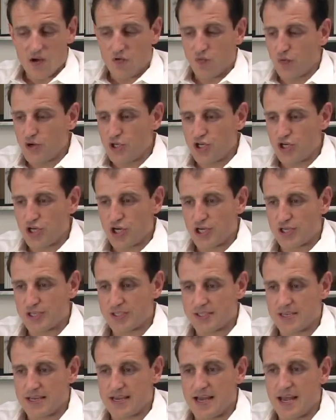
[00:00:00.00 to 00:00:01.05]
which
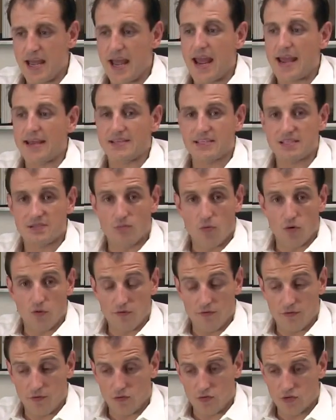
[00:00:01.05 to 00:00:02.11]
is a small
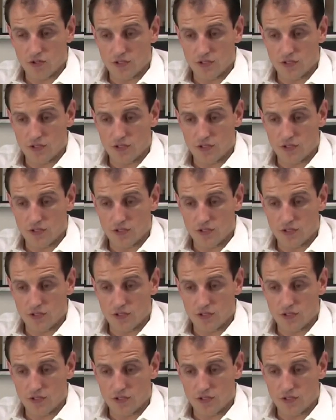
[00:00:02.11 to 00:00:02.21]
fuel